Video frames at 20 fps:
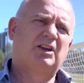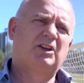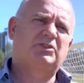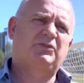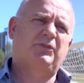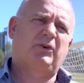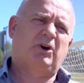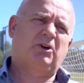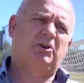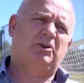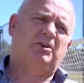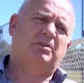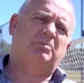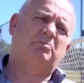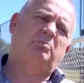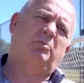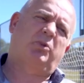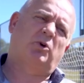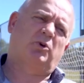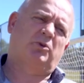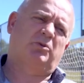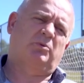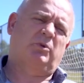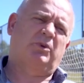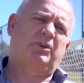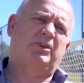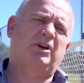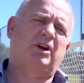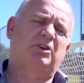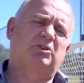it's vital and important
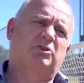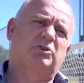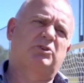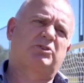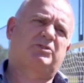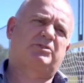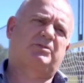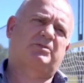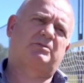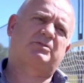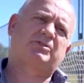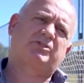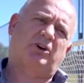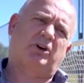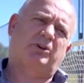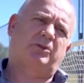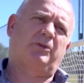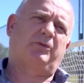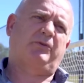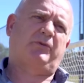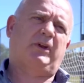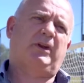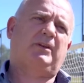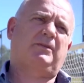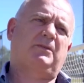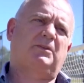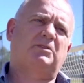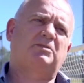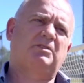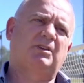we don't lose sight of the
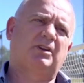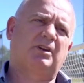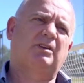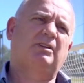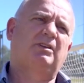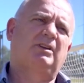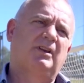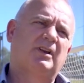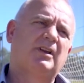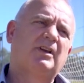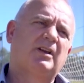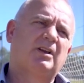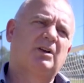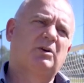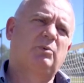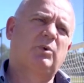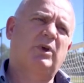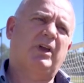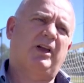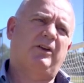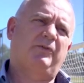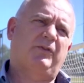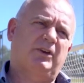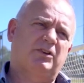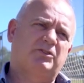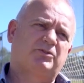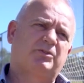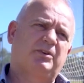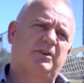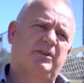fact that, you know, we have
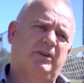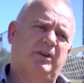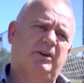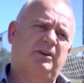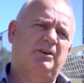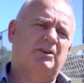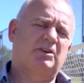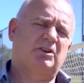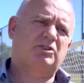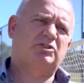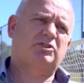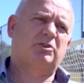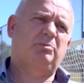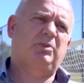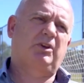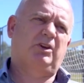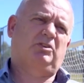history there and it should be